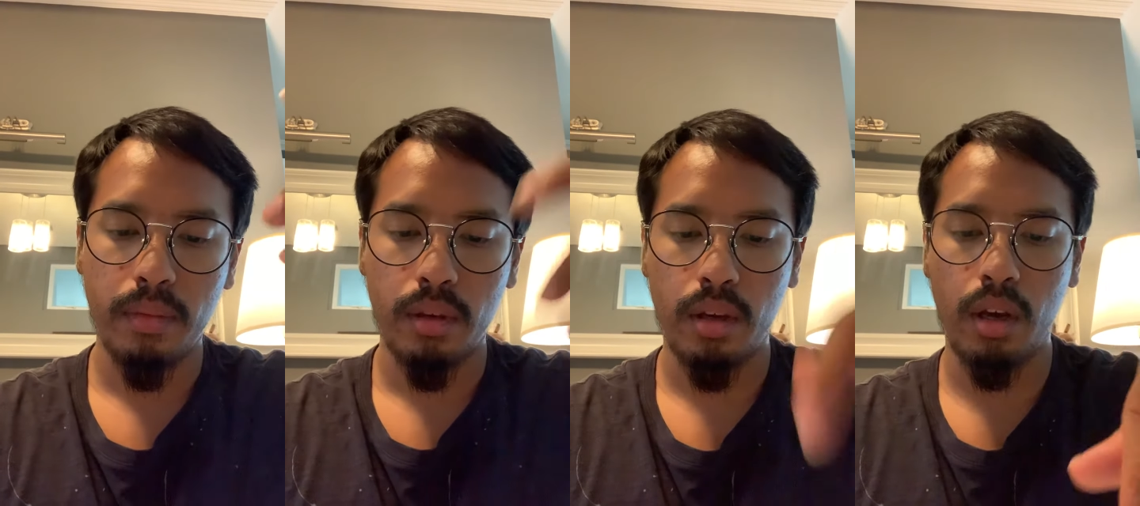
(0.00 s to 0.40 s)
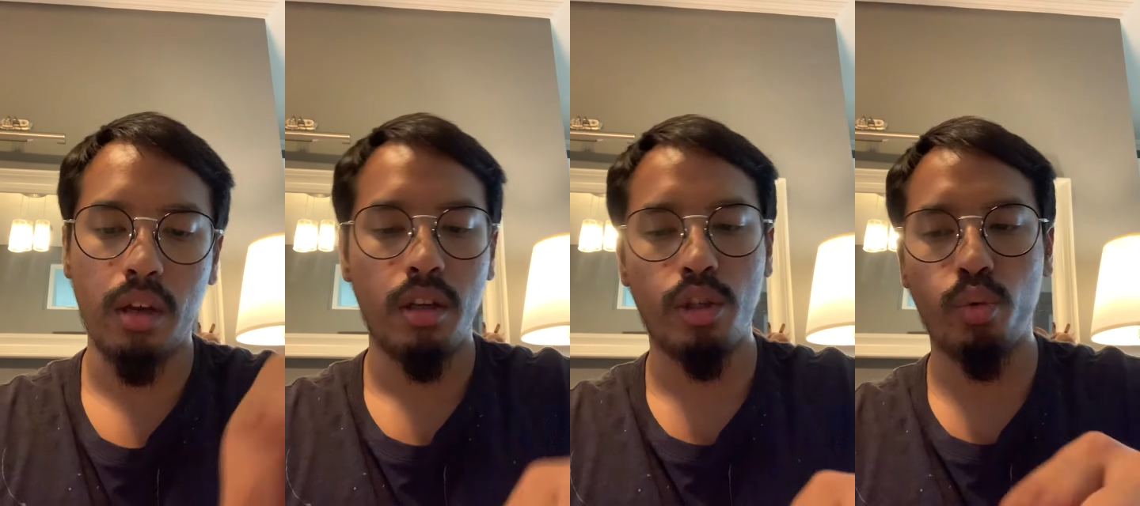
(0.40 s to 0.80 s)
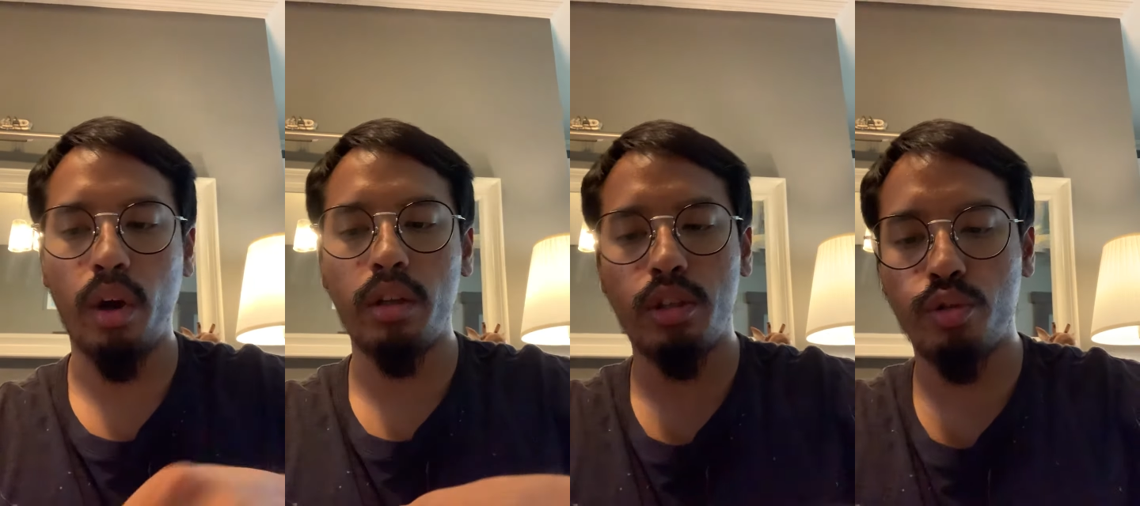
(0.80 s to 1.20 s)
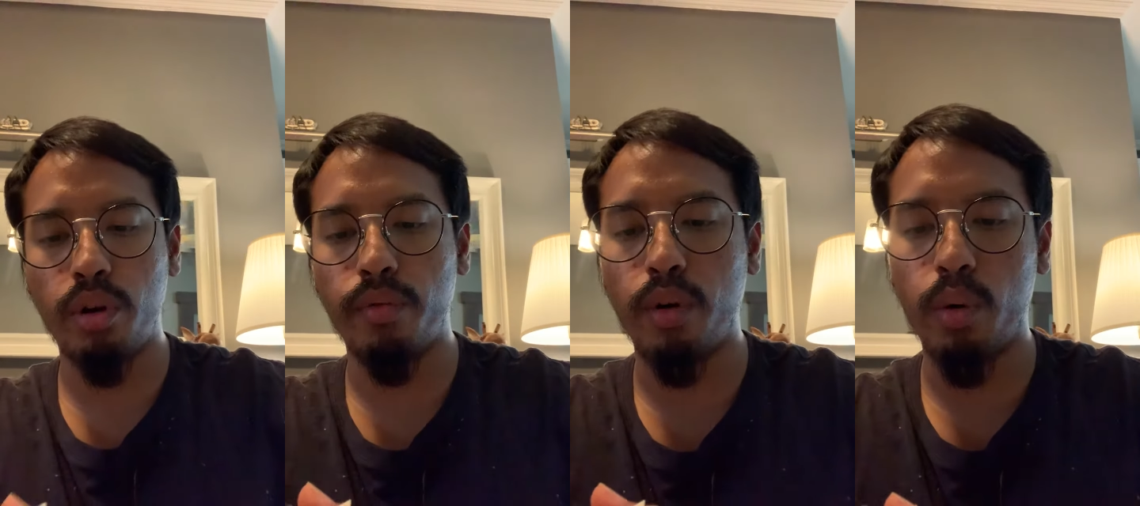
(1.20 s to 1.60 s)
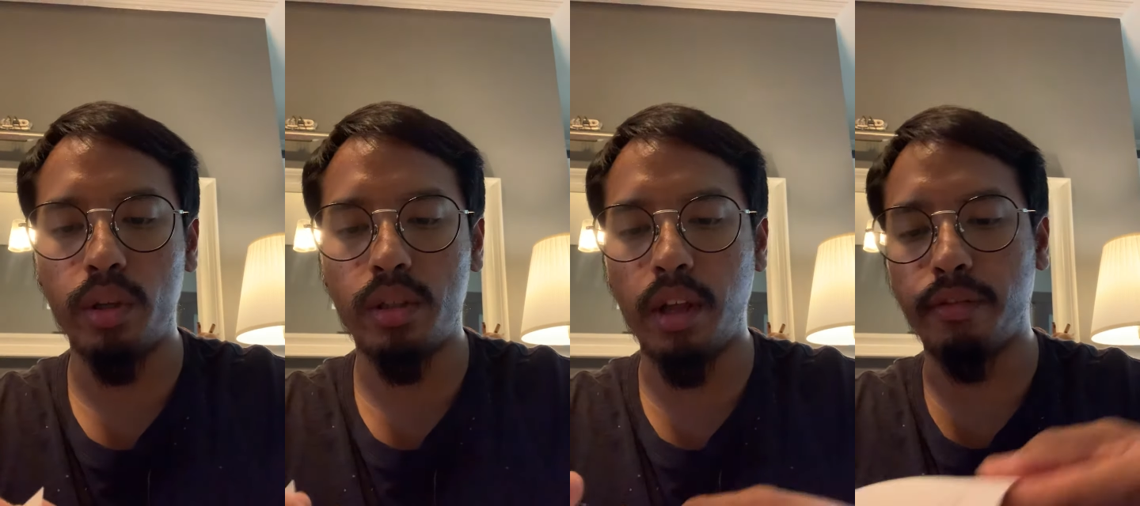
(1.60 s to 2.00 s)
Okay, it's quite
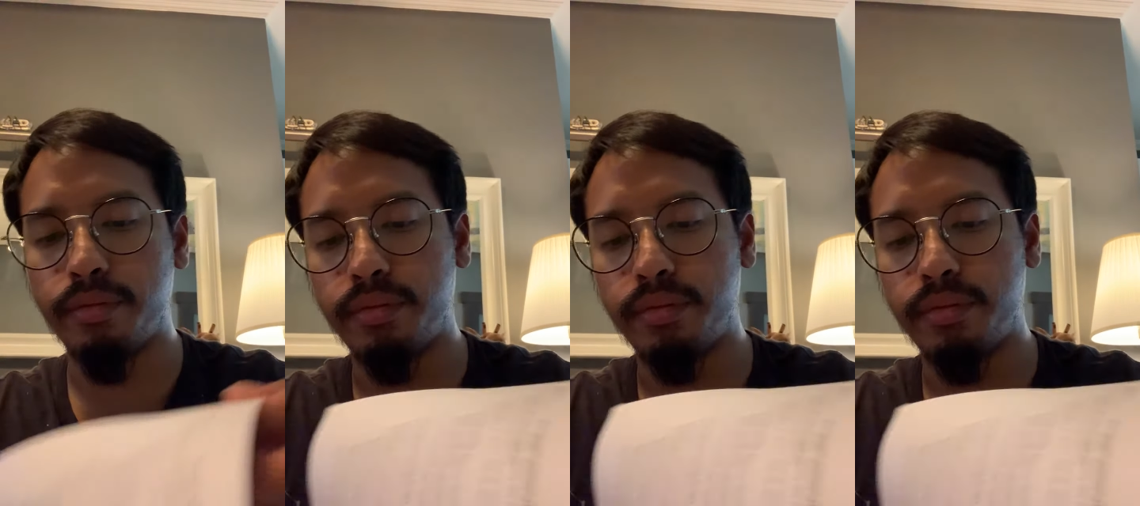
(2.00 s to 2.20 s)
straightforward stuff.